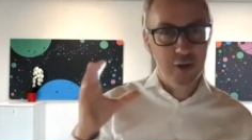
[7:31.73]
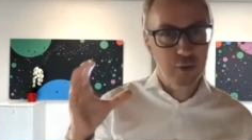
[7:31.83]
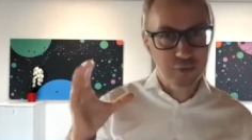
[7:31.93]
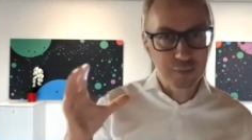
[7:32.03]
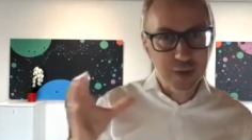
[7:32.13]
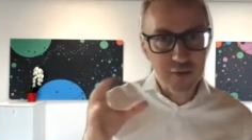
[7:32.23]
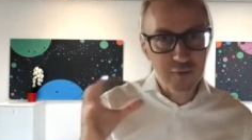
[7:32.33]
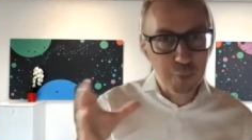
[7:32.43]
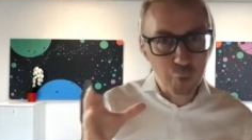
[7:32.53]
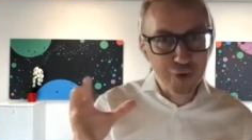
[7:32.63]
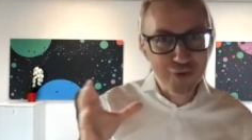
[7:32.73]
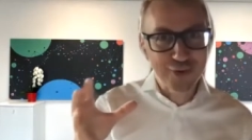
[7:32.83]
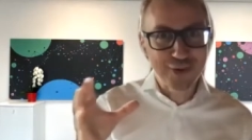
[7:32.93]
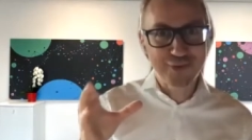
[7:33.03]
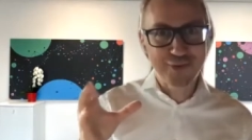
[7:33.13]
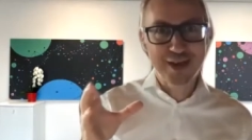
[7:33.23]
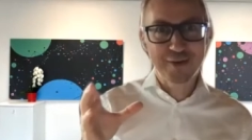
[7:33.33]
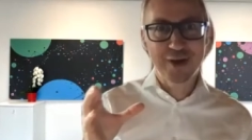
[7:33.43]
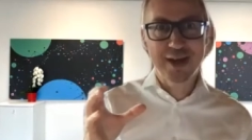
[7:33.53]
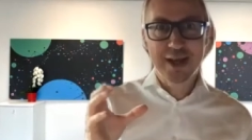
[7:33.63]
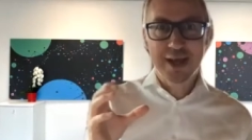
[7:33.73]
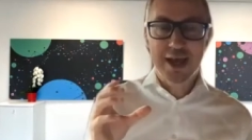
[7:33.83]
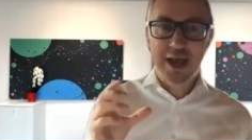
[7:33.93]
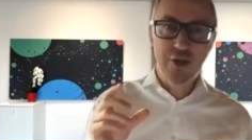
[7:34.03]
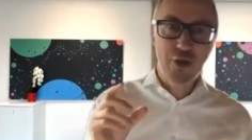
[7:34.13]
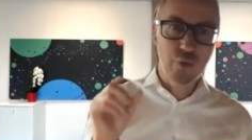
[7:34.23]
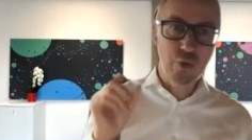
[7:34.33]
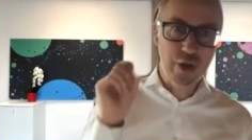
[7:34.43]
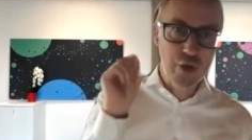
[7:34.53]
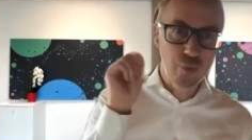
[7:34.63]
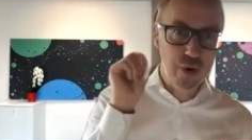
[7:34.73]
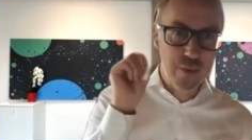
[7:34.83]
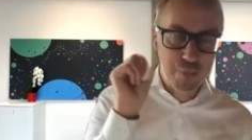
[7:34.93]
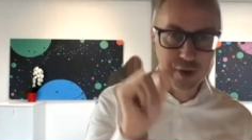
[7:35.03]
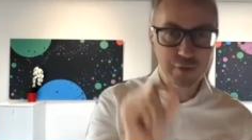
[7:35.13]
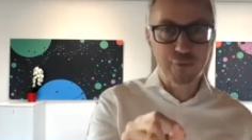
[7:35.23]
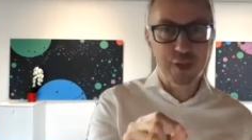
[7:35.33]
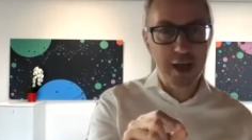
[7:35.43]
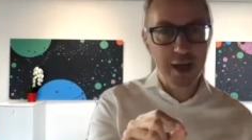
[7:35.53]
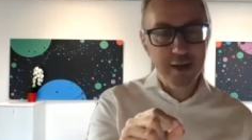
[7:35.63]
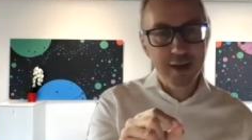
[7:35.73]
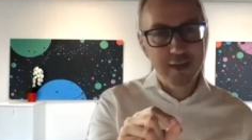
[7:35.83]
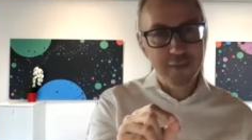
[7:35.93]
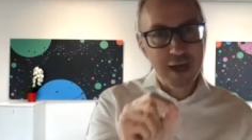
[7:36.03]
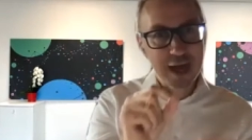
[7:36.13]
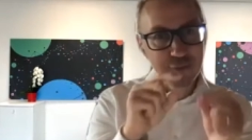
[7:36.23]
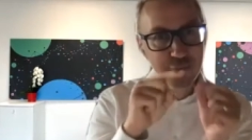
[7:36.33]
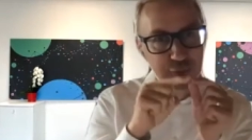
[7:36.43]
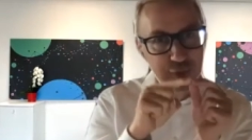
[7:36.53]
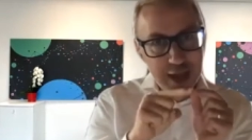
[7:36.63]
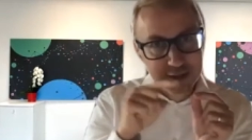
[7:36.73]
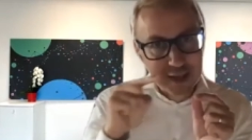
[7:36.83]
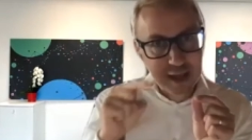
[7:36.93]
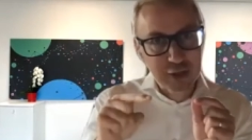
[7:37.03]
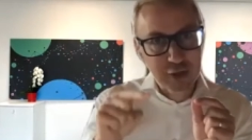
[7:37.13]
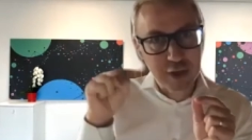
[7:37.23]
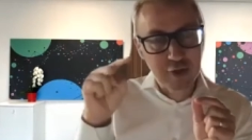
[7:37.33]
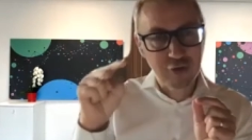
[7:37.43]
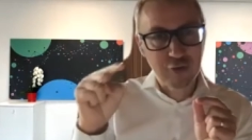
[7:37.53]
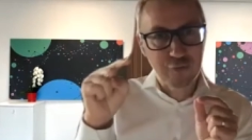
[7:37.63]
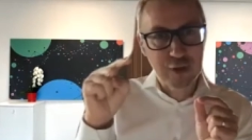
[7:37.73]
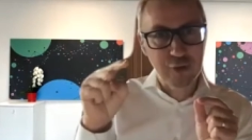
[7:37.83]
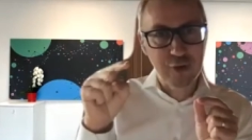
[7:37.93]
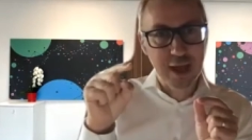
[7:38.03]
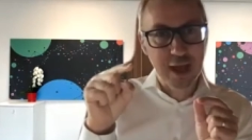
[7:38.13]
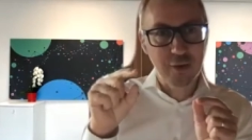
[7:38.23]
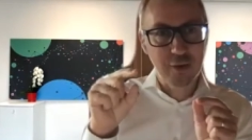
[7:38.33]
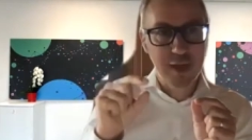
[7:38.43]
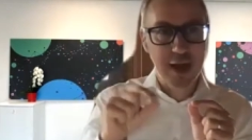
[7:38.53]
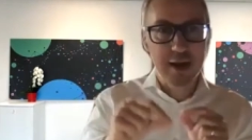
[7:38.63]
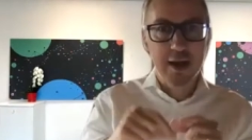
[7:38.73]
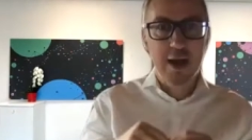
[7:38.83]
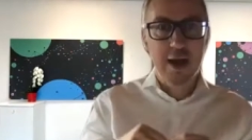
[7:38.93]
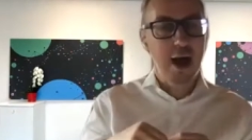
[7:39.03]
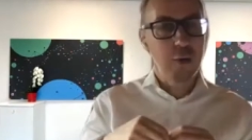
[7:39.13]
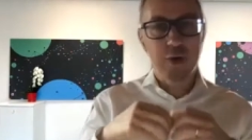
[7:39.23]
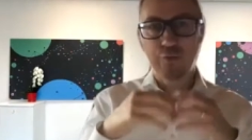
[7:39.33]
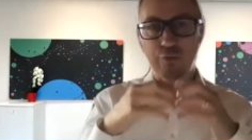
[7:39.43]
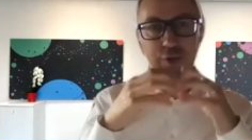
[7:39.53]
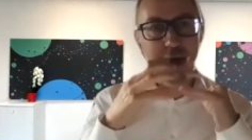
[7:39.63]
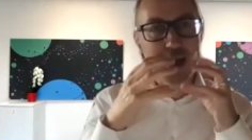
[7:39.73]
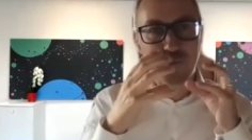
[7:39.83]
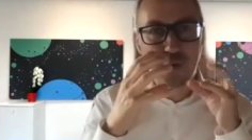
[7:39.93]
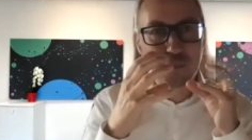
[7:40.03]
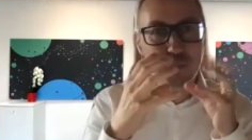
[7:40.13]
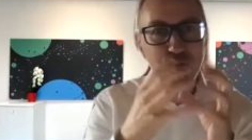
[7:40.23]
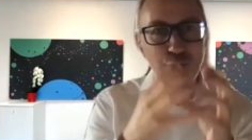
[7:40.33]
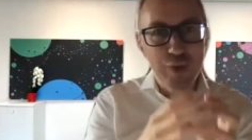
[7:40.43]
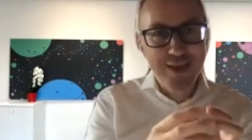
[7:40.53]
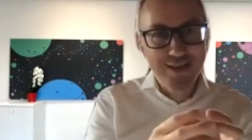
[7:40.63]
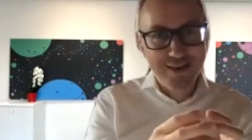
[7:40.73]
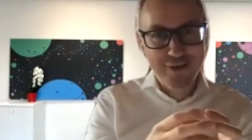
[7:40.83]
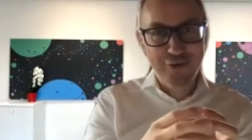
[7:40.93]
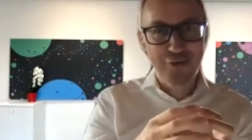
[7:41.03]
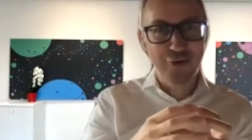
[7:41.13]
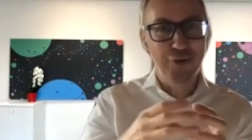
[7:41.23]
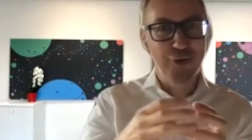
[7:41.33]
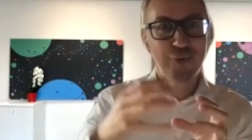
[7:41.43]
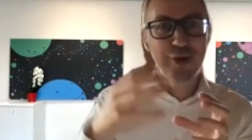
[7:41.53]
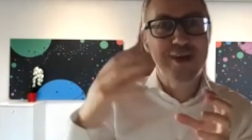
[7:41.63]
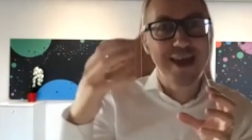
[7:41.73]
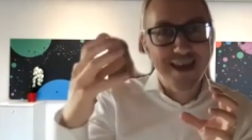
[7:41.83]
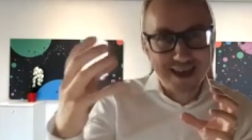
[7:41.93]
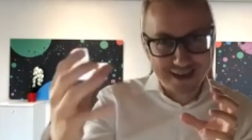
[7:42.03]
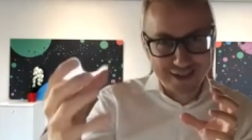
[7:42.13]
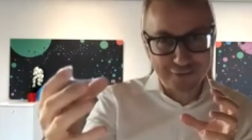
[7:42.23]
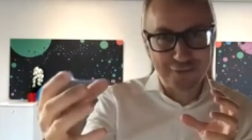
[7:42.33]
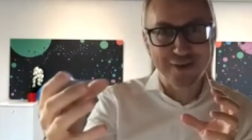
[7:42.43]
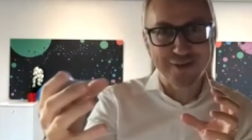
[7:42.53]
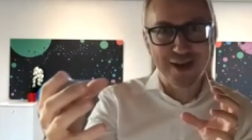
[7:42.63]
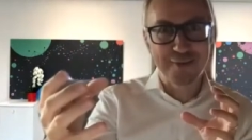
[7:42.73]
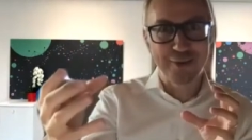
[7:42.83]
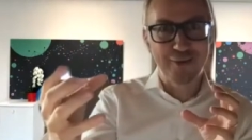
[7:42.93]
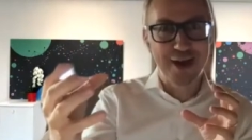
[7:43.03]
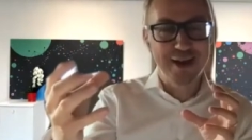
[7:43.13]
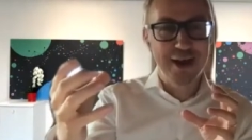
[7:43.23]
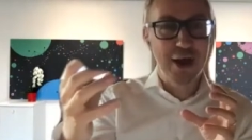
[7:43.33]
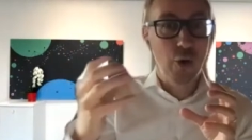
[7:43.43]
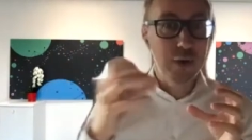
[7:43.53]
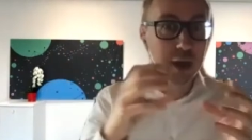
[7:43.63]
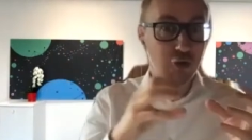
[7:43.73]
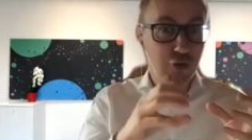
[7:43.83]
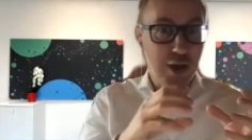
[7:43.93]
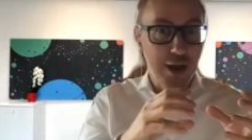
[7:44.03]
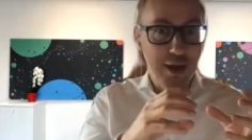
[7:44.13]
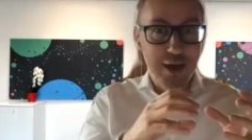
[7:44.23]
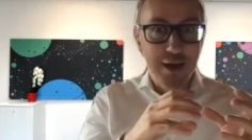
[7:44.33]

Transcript: some kind of a portal thing, right? And you want to book a flight, that flight calculation, figuring out that I want to fly from Sweden to KL, for example, right? Okay, should I